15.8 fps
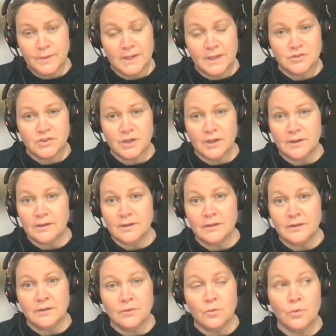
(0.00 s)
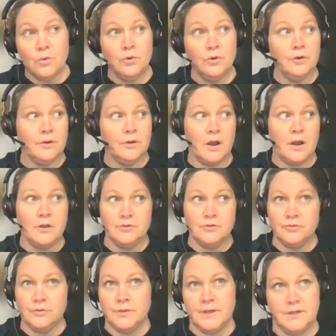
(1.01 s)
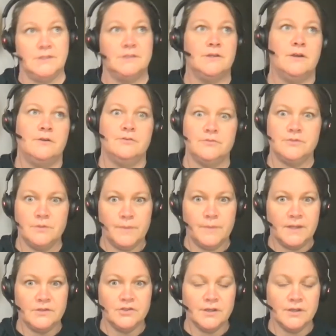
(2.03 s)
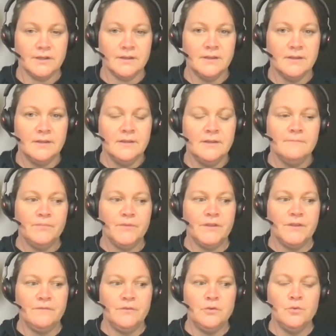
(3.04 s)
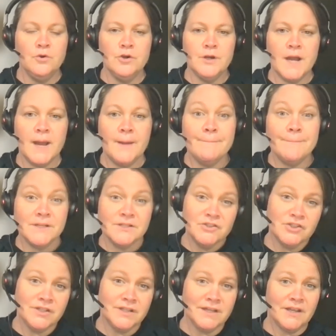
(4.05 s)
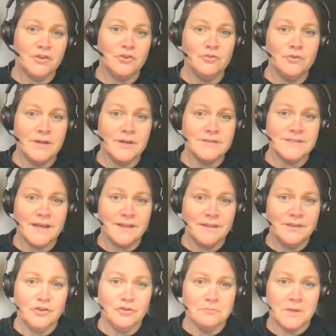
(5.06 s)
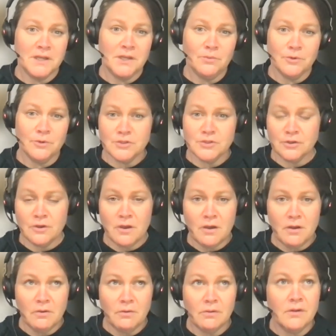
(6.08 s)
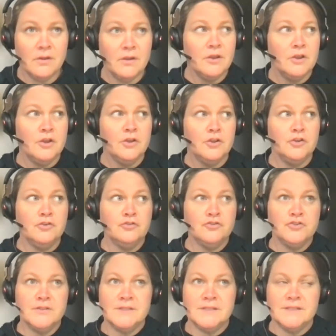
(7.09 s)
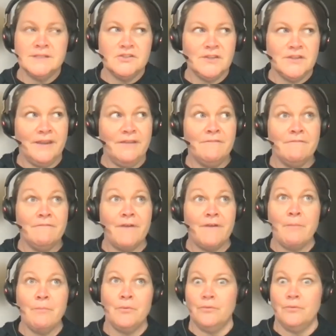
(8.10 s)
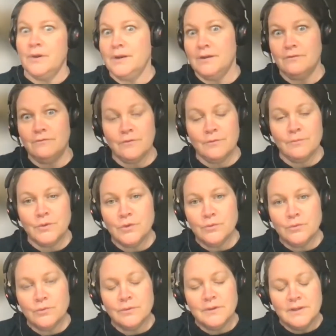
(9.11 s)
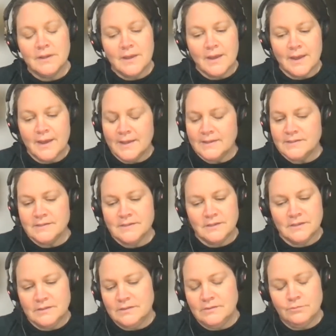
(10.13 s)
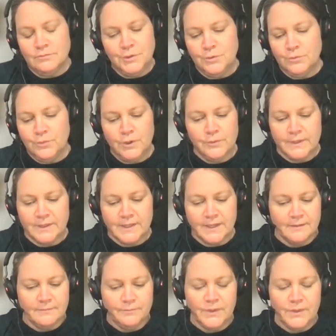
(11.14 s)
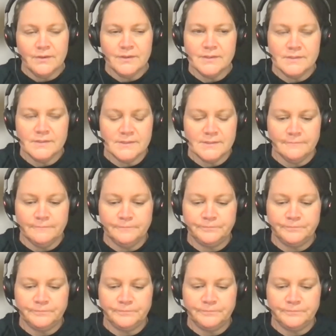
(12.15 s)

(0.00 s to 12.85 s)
a paycheck or $100,000 a paycheck. If you're not budgeting and you're not telling your money where to go, it's like evaporating from you. And we don't want that because